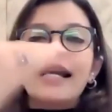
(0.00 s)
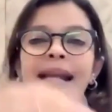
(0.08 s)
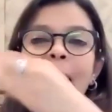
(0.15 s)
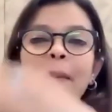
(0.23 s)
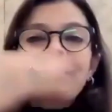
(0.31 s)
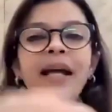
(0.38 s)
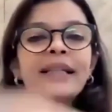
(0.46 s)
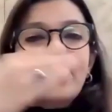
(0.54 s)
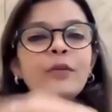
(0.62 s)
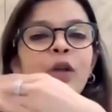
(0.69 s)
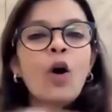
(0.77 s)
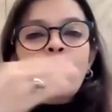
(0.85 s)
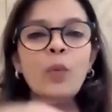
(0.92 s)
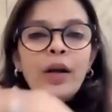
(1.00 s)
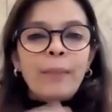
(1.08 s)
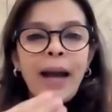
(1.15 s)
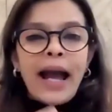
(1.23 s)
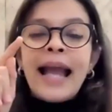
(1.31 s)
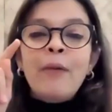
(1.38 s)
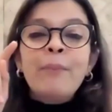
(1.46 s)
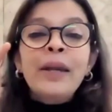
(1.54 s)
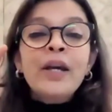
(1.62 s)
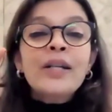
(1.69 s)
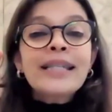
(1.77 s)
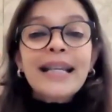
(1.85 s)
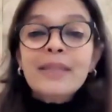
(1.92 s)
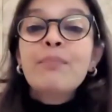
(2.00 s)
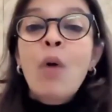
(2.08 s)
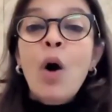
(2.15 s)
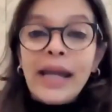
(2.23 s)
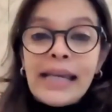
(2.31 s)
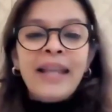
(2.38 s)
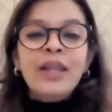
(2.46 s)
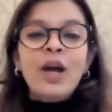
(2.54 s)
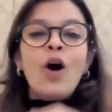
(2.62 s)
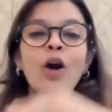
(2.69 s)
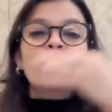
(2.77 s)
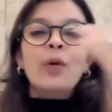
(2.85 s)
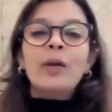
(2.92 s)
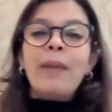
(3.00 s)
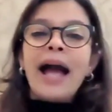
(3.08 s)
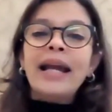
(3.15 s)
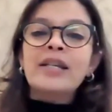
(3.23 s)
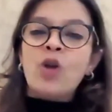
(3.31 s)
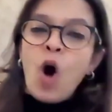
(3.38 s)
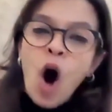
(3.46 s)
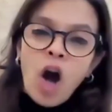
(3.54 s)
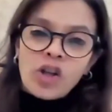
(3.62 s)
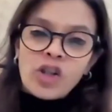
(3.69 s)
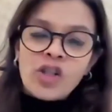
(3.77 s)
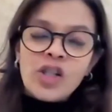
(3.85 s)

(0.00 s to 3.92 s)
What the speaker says: Wrap that around the hot water bag. Now, because that's moist and the hot water bag is hot,